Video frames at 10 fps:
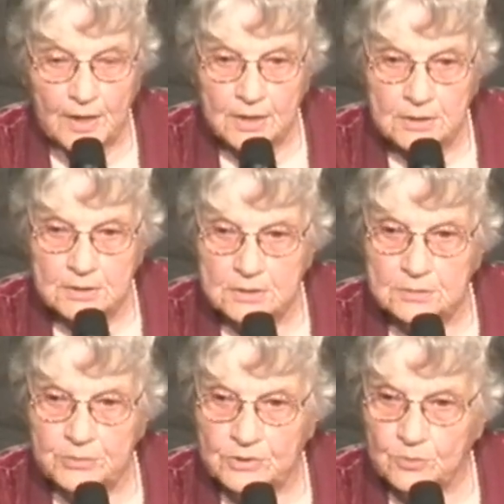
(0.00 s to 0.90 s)
He
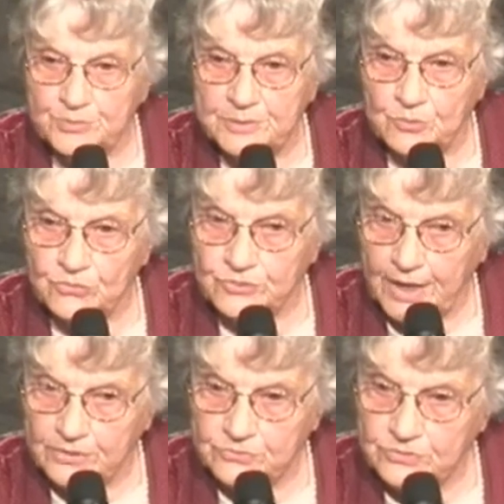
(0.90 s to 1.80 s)
built people's
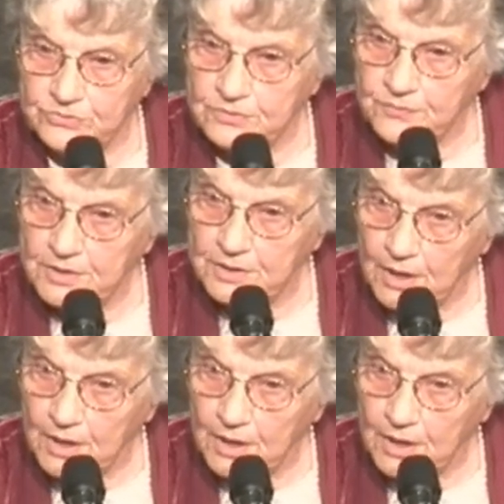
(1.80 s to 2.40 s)
caskets if they died,